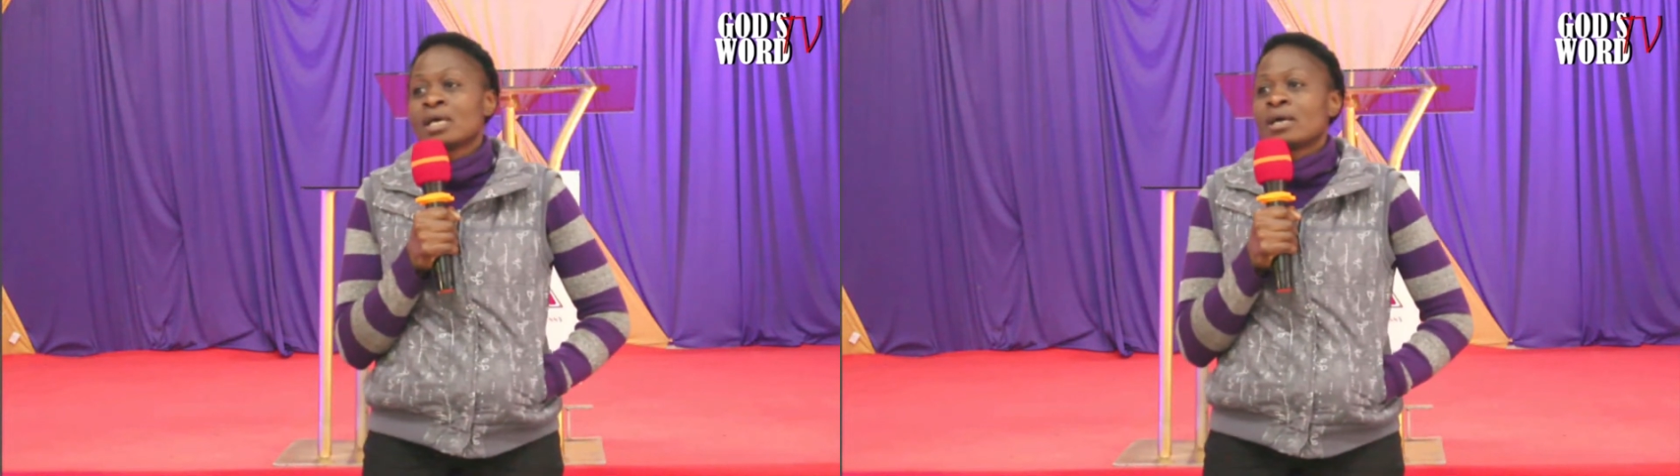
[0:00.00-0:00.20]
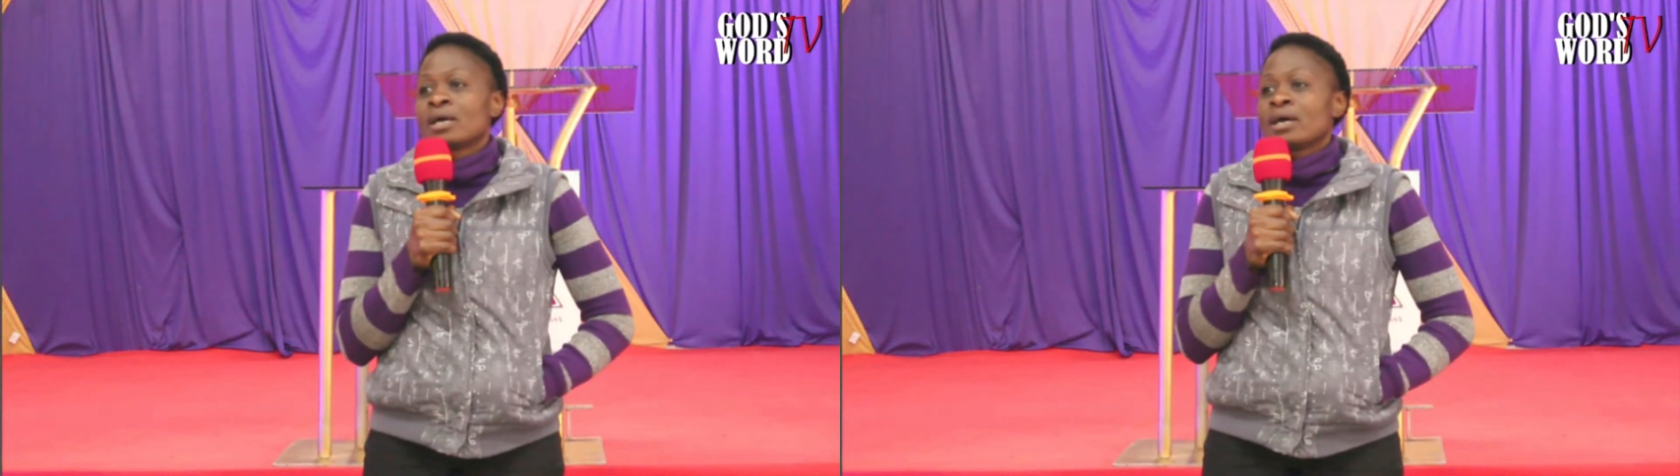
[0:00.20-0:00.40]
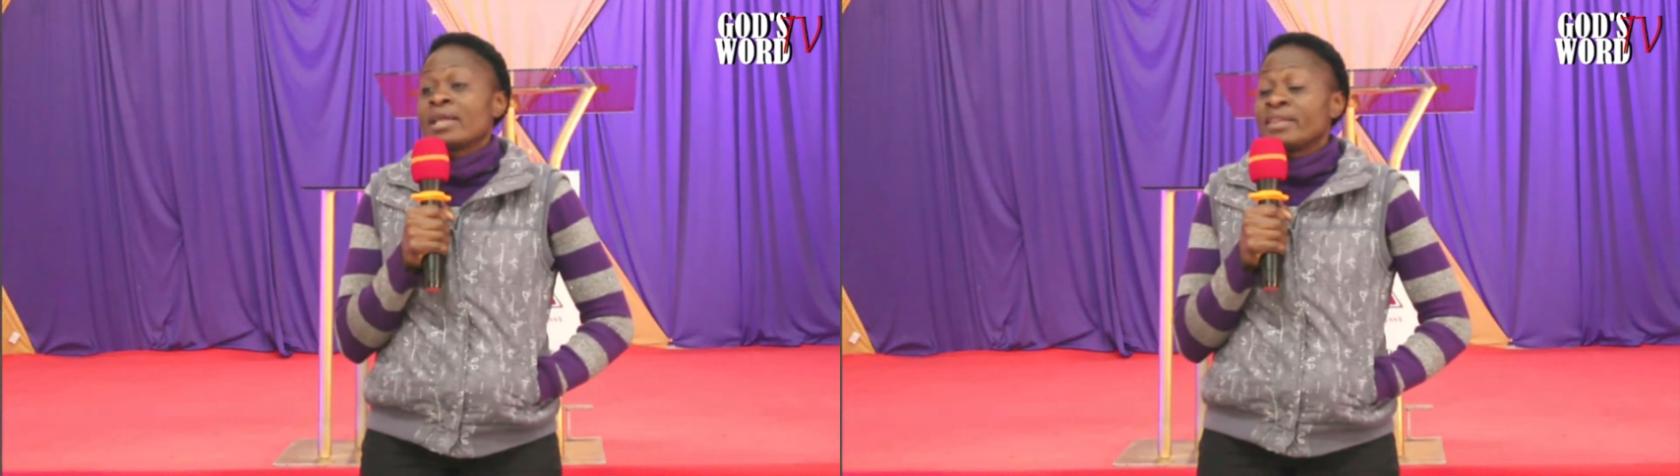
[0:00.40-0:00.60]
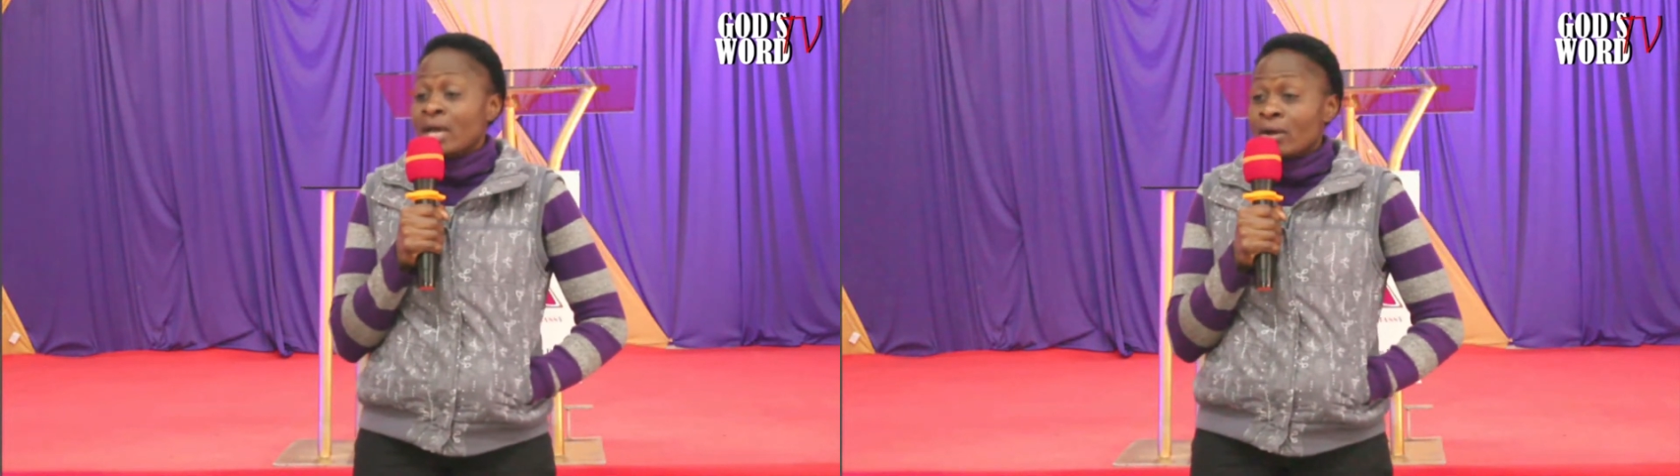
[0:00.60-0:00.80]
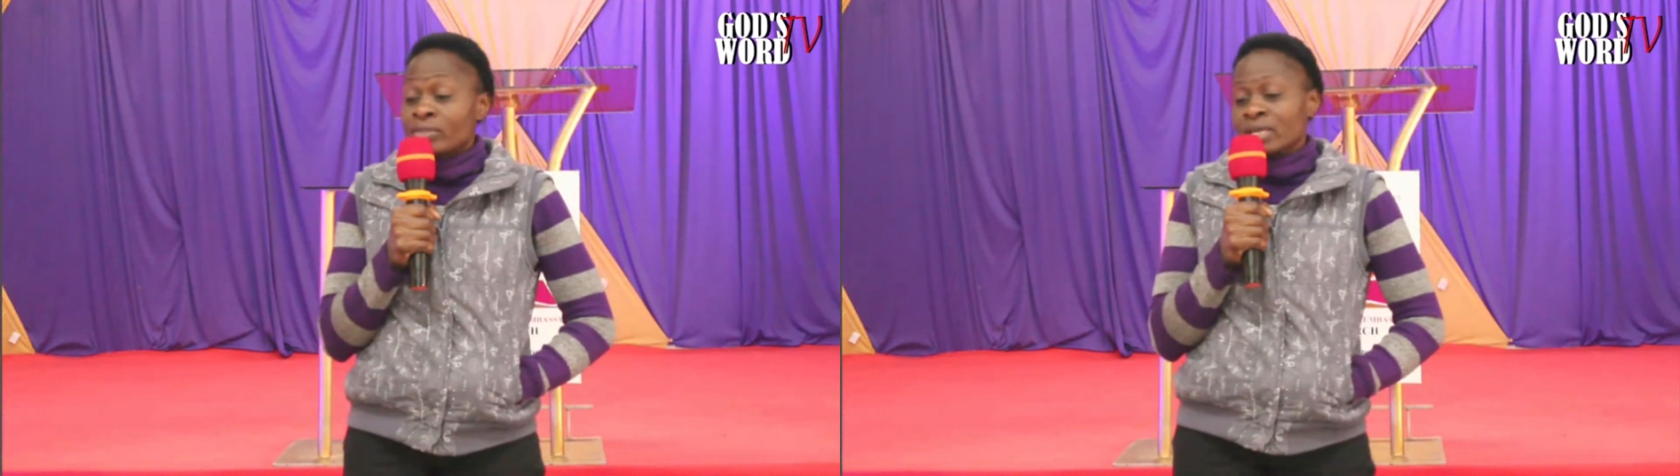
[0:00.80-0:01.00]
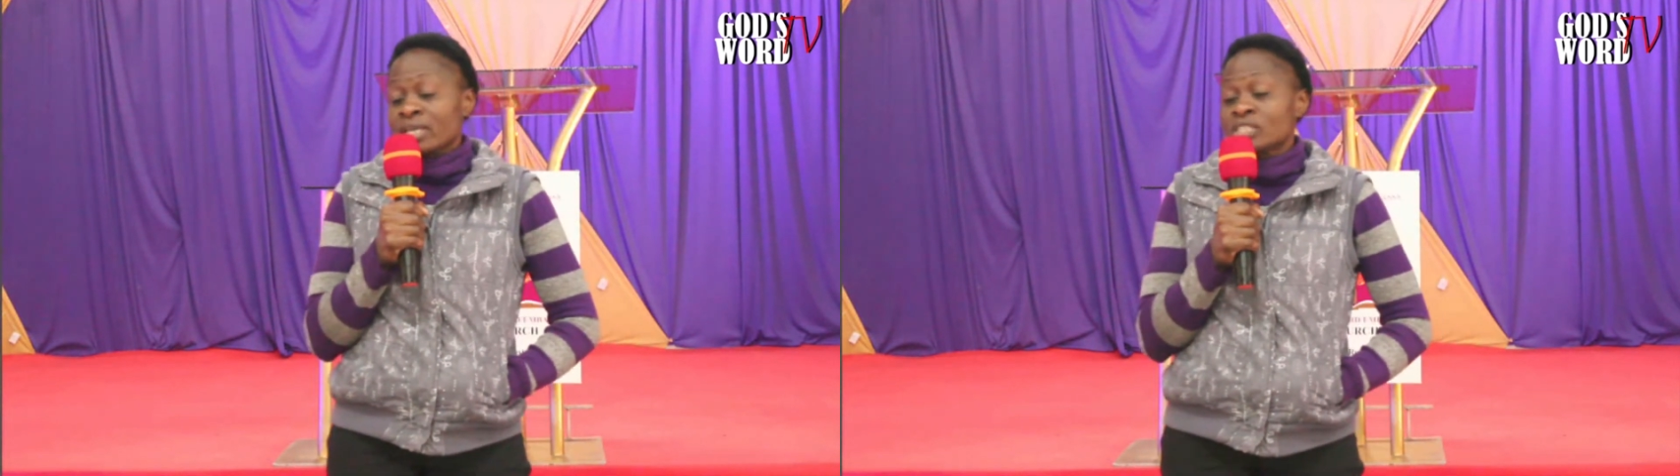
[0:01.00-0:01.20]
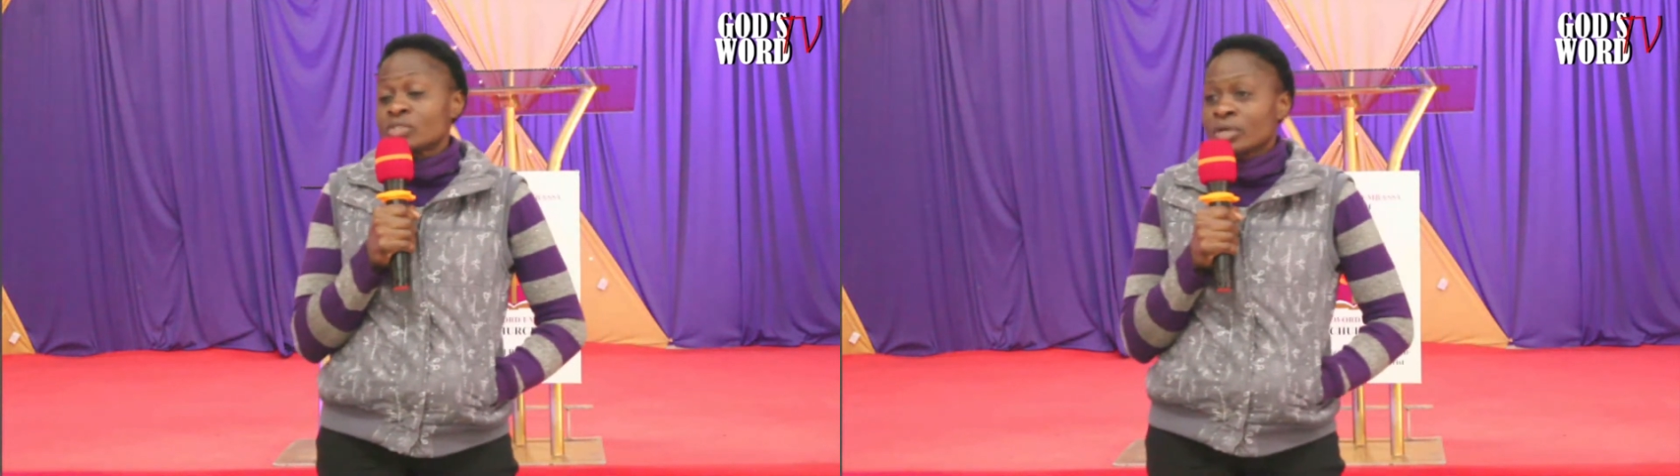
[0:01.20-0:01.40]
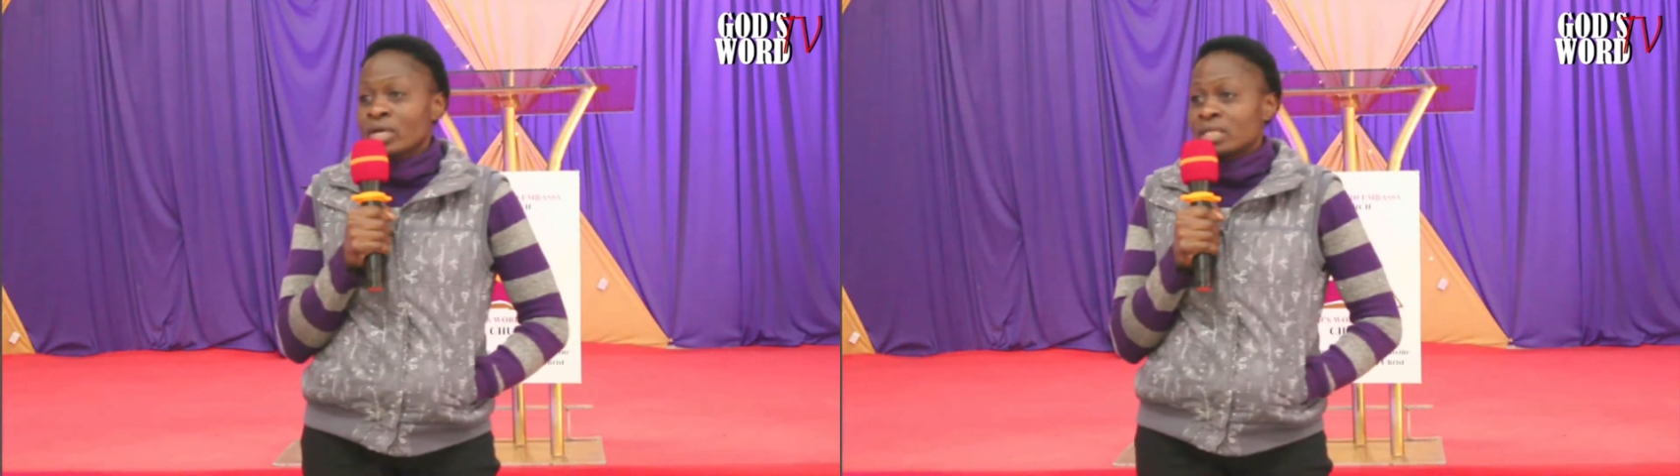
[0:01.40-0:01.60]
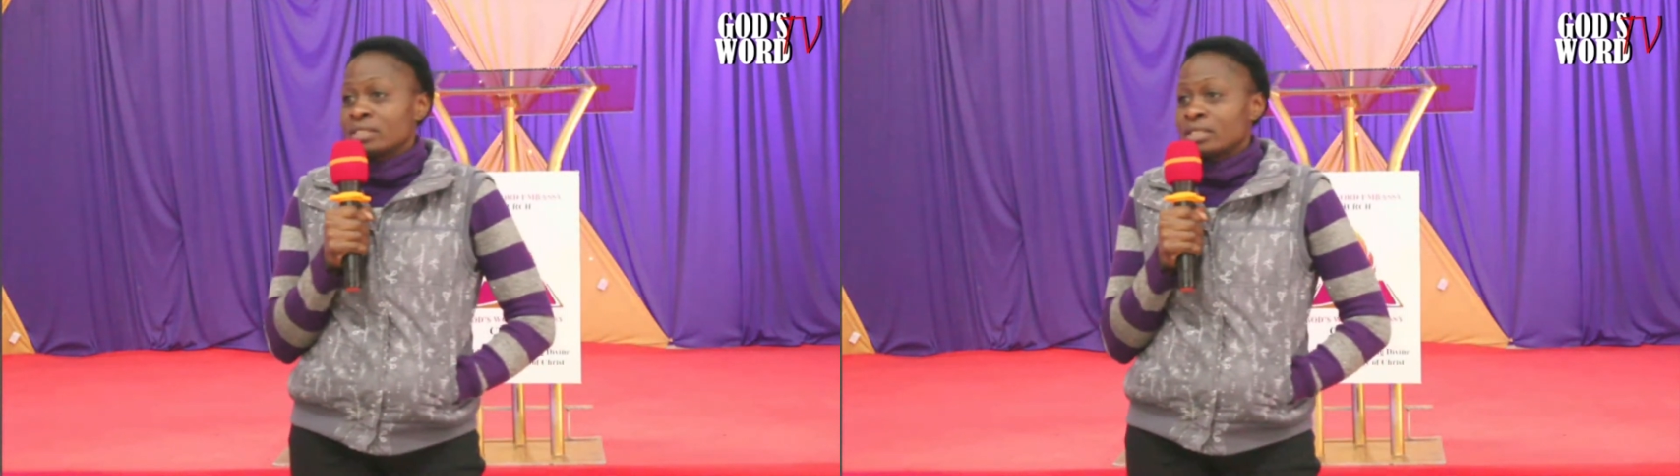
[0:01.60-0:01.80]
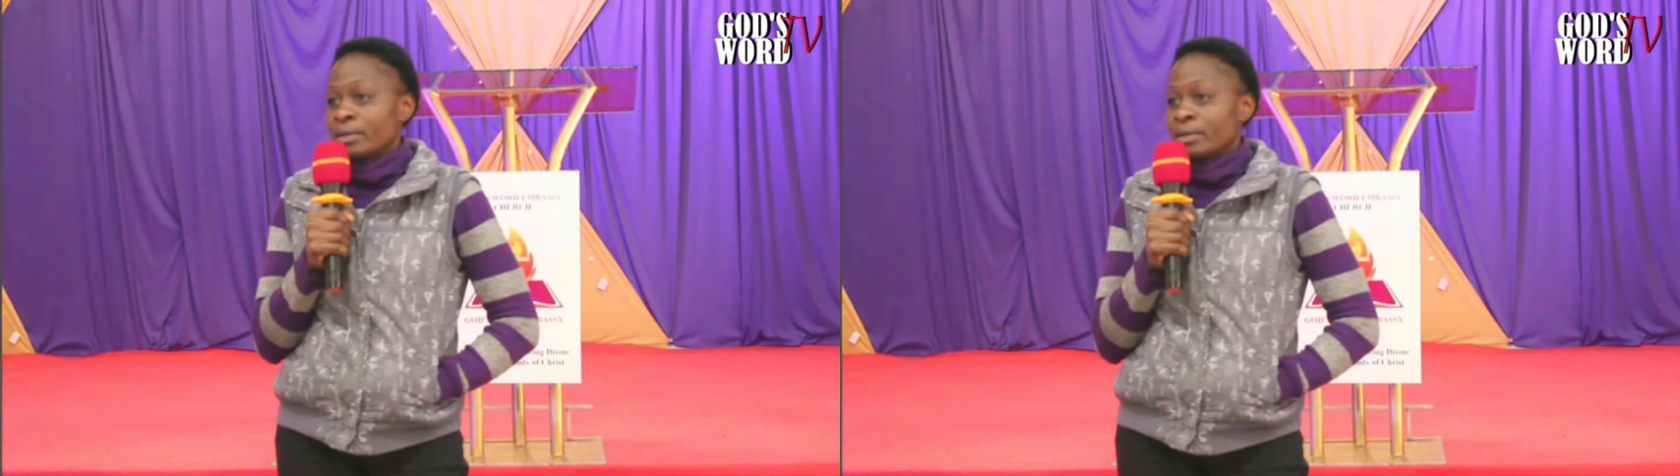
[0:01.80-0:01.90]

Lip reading: and now the restaurant